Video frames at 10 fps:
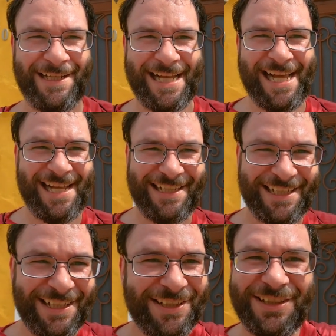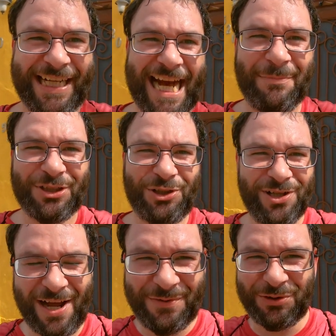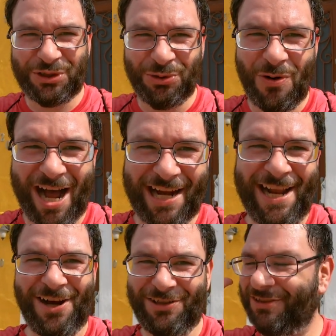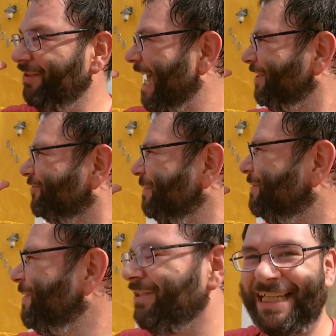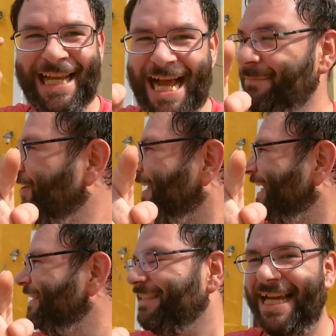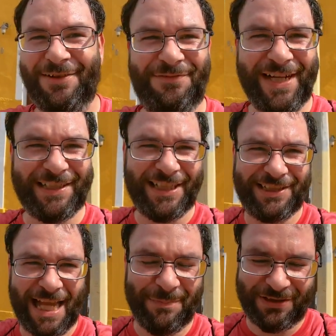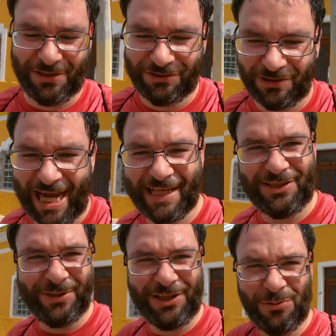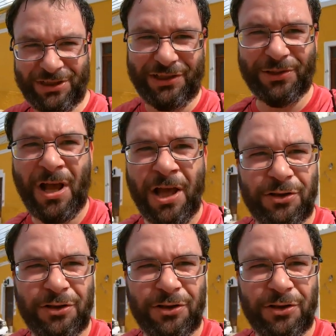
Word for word: Ah, the camera turned off. It was too hot. Also, the ice cream's melting. I better get inside and finish this episode. So guys, you already know what to do.